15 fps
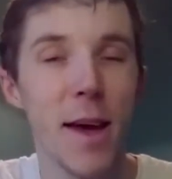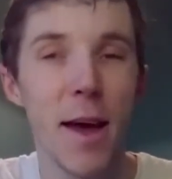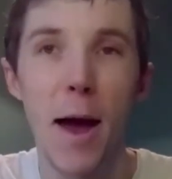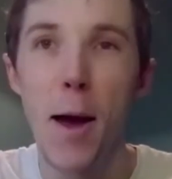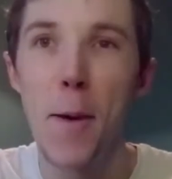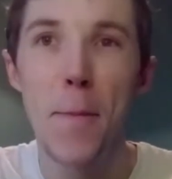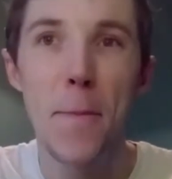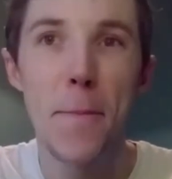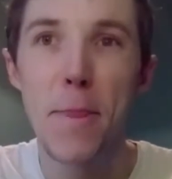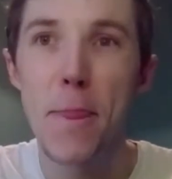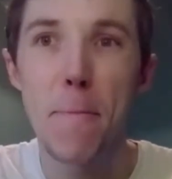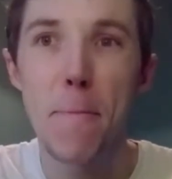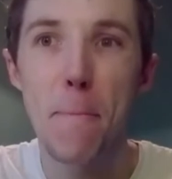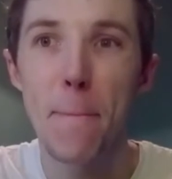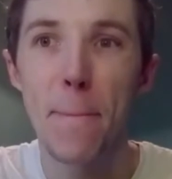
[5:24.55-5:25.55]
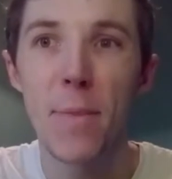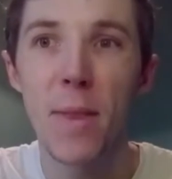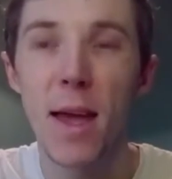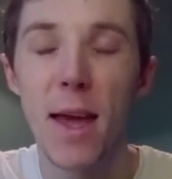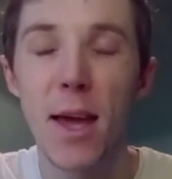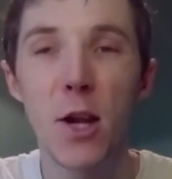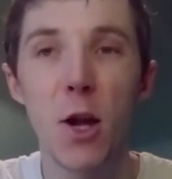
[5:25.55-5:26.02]
Um,
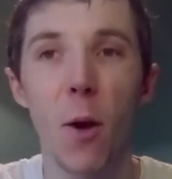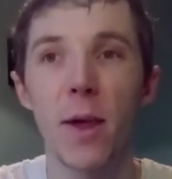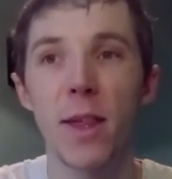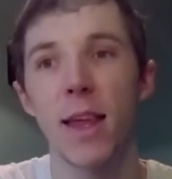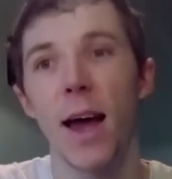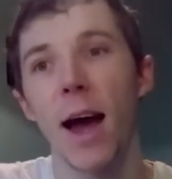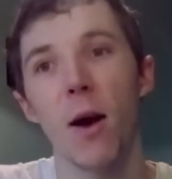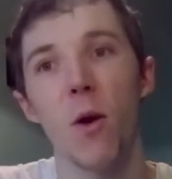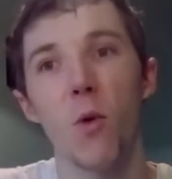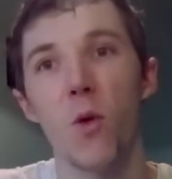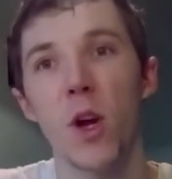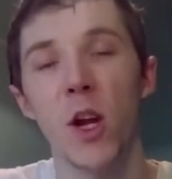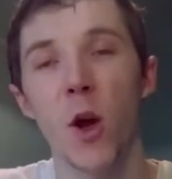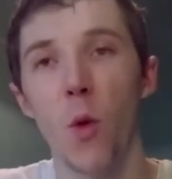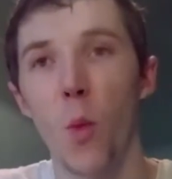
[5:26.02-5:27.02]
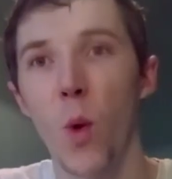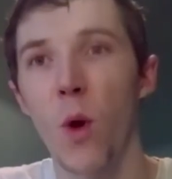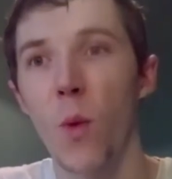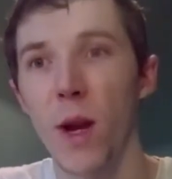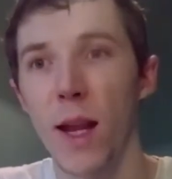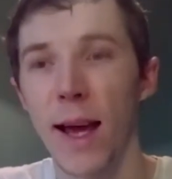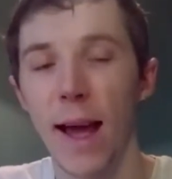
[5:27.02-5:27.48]
you know is that you know we
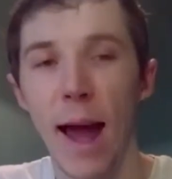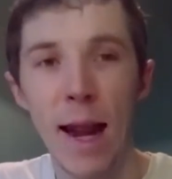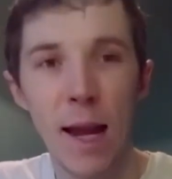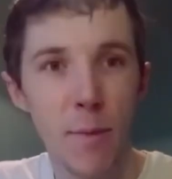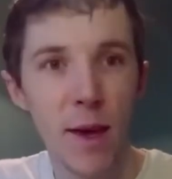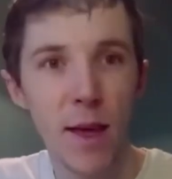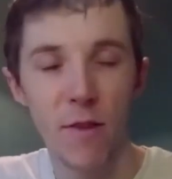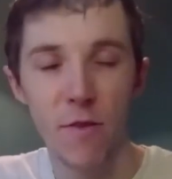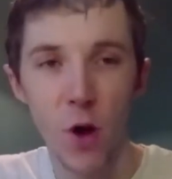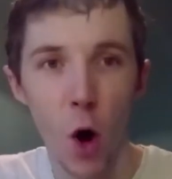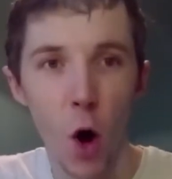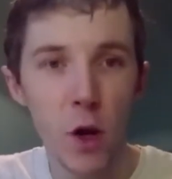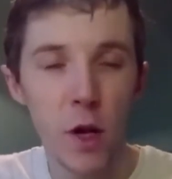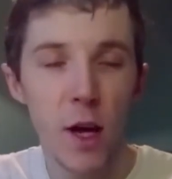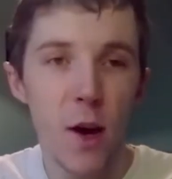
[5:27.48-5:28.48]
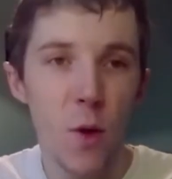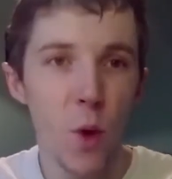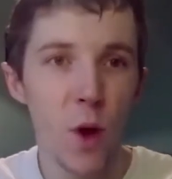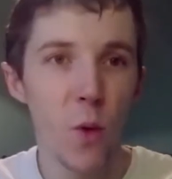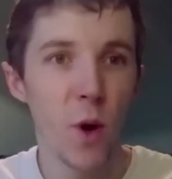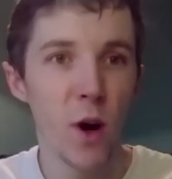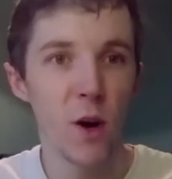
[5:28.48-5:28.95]
were like enemies of god
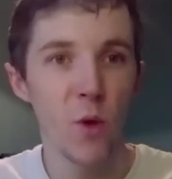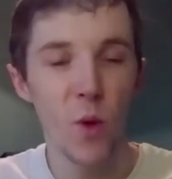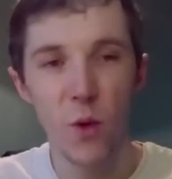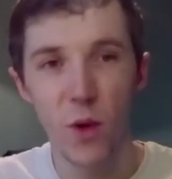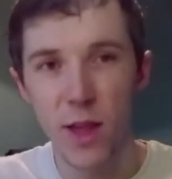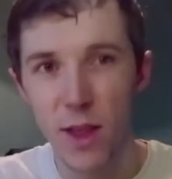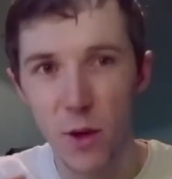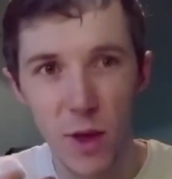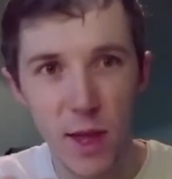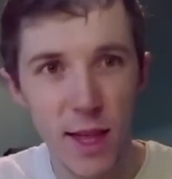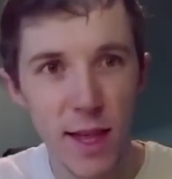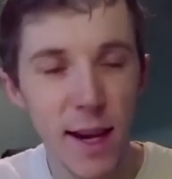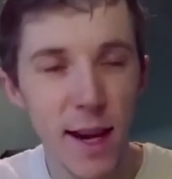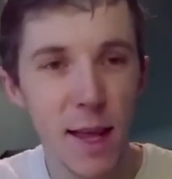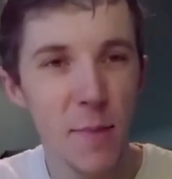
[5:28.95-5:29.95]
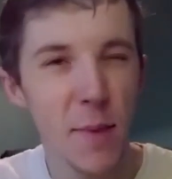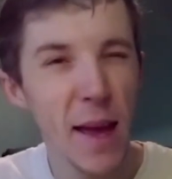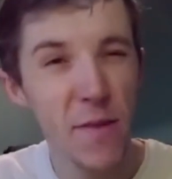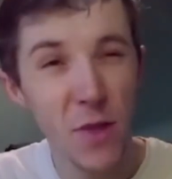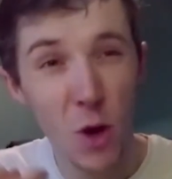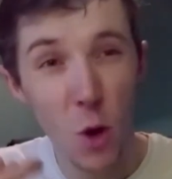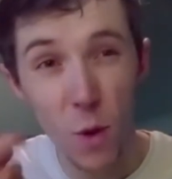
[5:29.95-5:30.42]
we were we were still sinners but
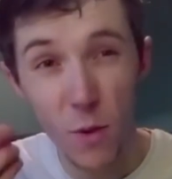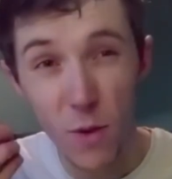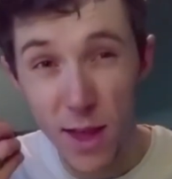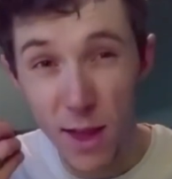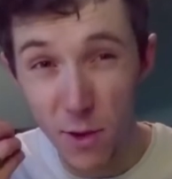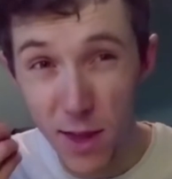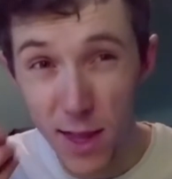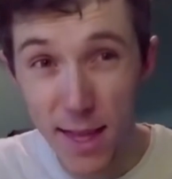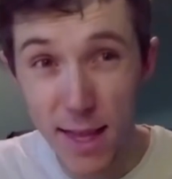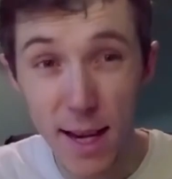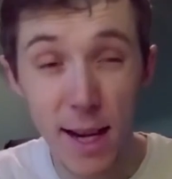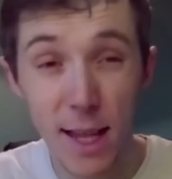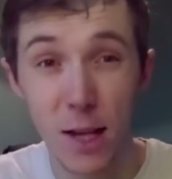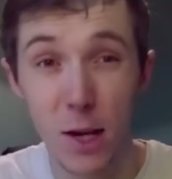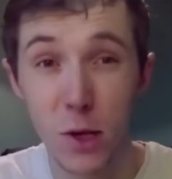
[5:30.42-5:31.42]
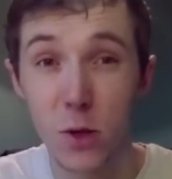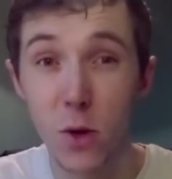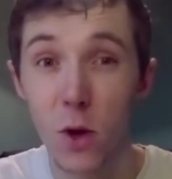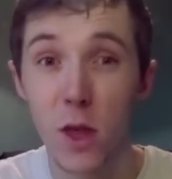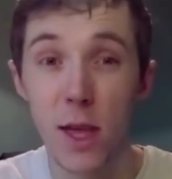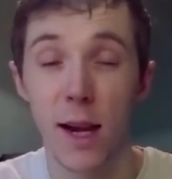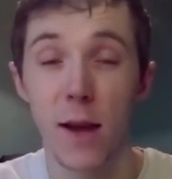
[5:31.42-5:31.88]
even though we were still sinners and
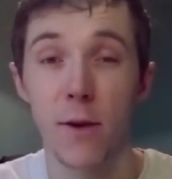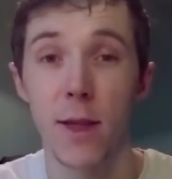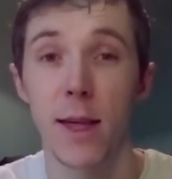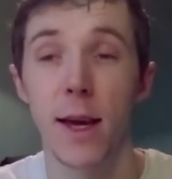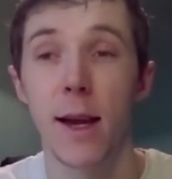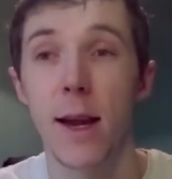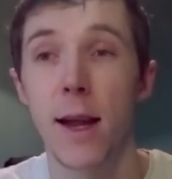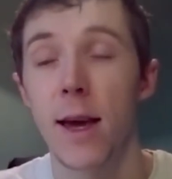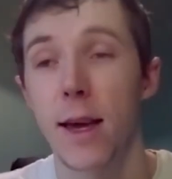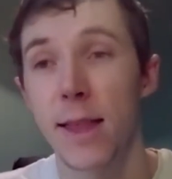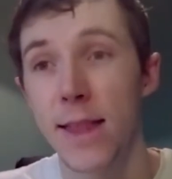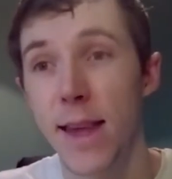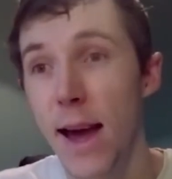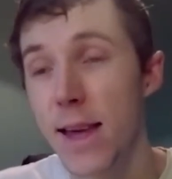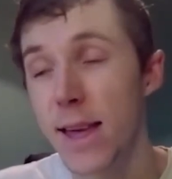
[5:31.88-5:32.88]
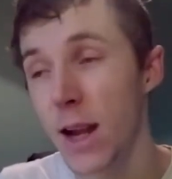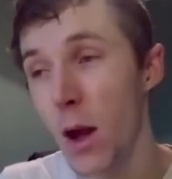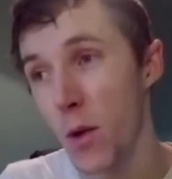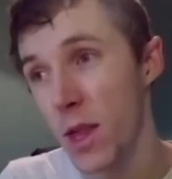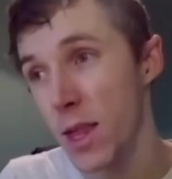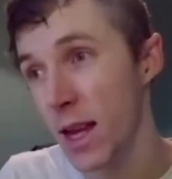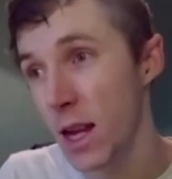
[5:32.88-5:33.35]
lost in our sin dead in
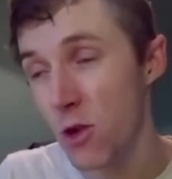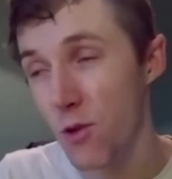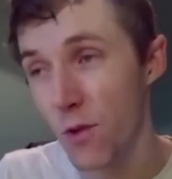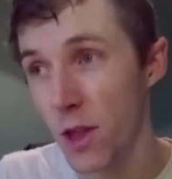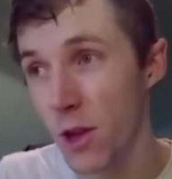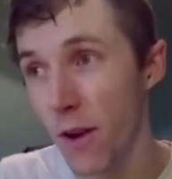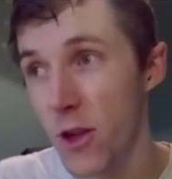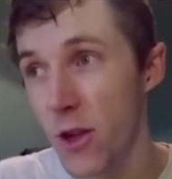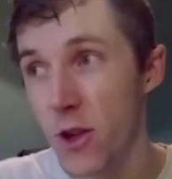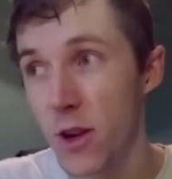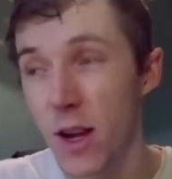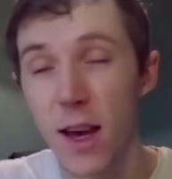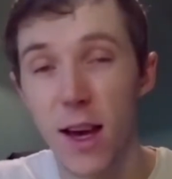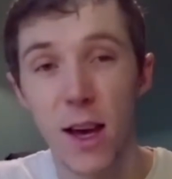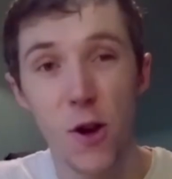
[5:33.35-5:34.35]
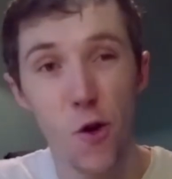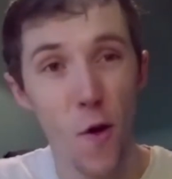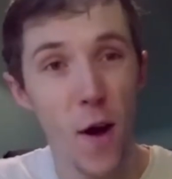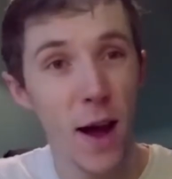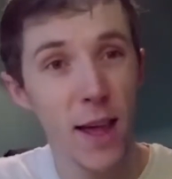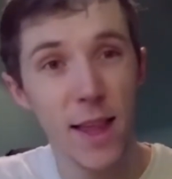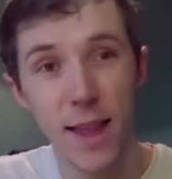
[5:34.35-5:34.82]
our sin and transgression
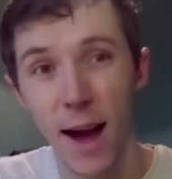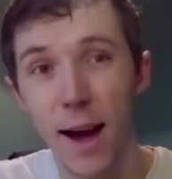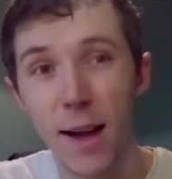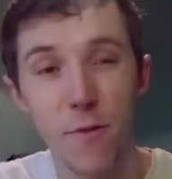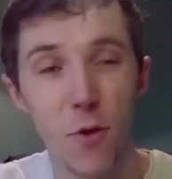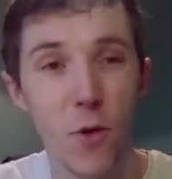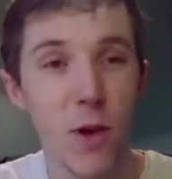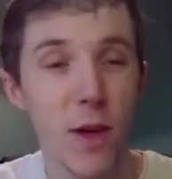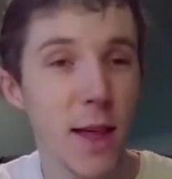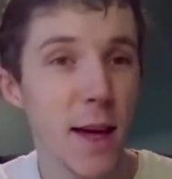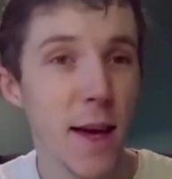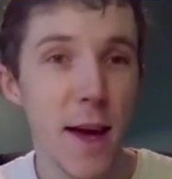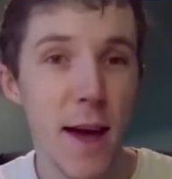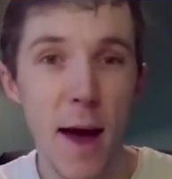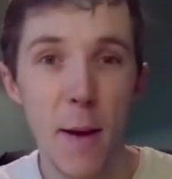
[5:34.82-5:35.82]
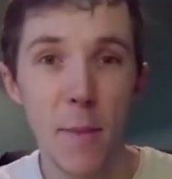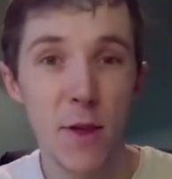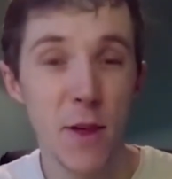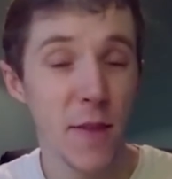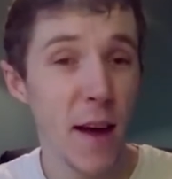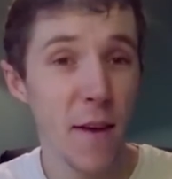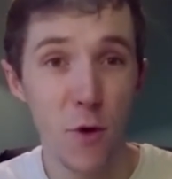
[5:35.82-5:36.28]
Christ died for us. Um,
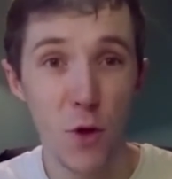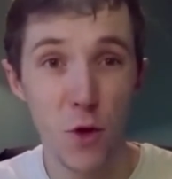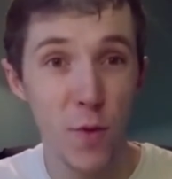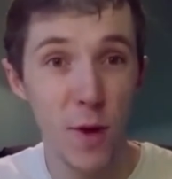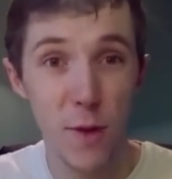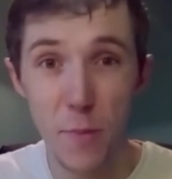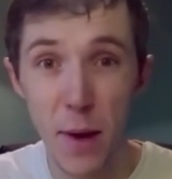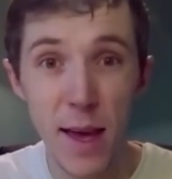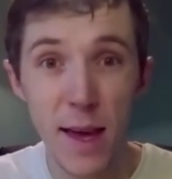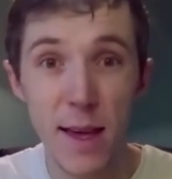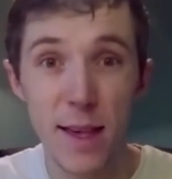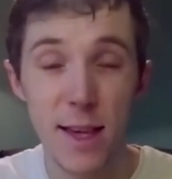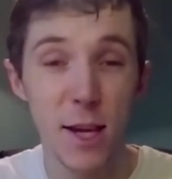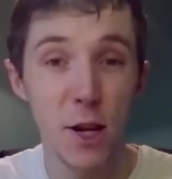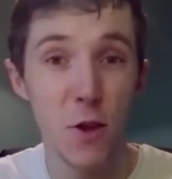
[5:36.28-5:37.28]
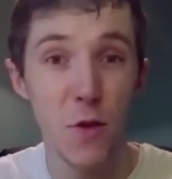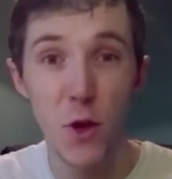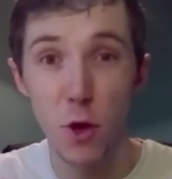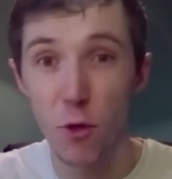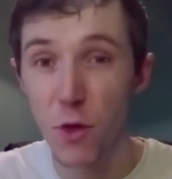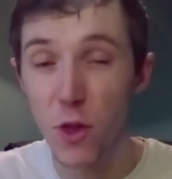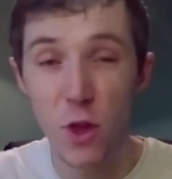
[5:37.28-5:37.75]
so therefore there is peace. You know, there's
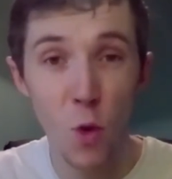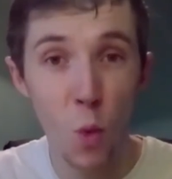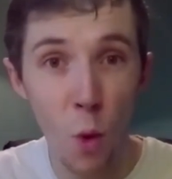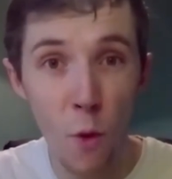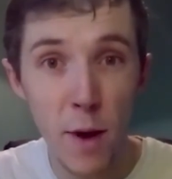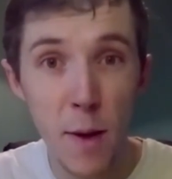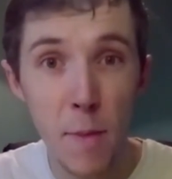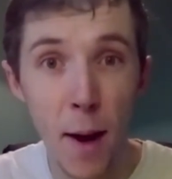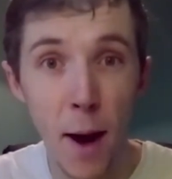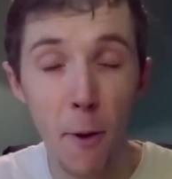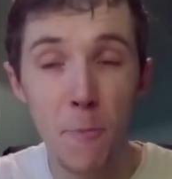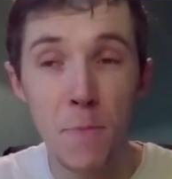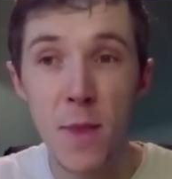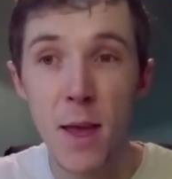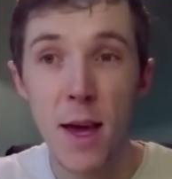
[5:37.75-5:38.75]
nothing to worry about.